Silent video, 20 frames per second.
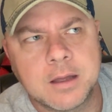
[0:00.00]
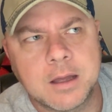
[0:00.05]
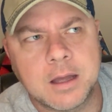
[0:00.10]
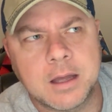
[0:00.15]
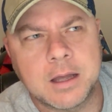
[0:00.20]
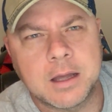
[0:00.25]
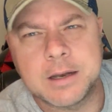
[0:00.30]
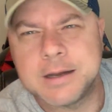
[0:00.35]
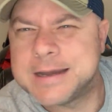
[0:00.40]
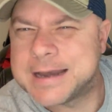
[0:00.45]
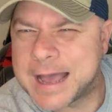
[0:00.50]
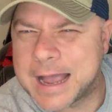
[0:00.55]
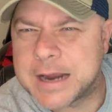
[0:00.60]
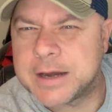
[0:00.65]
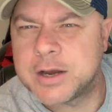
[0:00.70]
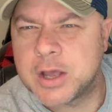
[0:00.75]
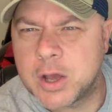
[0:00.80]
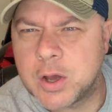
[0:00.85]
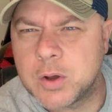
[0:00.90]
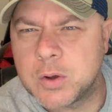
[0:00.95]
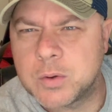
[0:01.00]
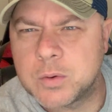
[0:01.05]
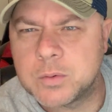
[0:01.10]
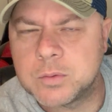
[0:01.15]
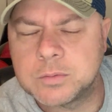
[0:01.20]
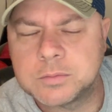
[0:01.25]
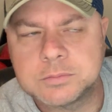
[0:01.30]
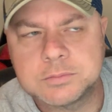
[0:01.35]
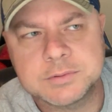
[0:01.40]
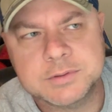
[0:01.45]

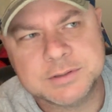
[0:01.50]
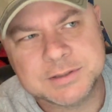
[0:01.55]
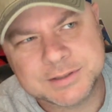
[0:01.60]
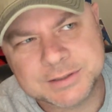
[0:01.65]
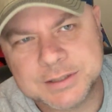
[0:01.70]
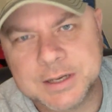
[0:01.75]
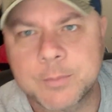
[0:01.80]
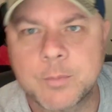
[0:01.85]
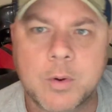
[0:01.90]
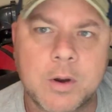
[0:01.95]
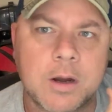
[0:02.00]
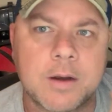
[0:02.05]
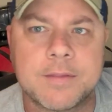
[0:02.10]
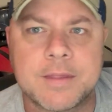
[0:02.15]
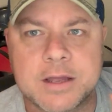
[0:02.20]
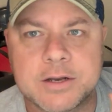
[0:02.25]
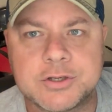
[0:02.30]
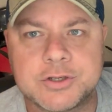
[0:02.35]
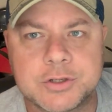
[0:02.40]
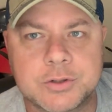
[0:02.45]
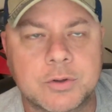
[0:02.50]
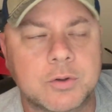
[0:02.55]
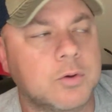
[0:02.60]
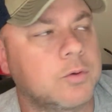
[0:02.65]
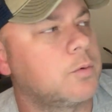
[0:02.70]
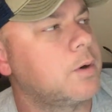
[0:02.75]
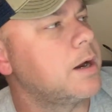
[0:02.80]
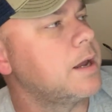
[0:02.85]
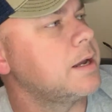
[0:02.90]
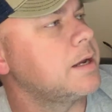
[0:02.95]
9.0, somewhere in that general
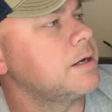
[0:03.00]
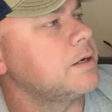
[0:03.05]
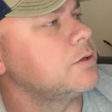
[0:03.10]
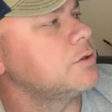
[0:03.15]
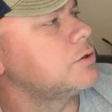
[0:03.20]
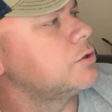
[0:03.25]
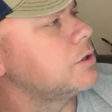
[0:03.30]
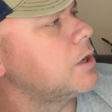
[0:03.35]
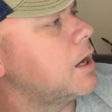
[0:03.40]
range.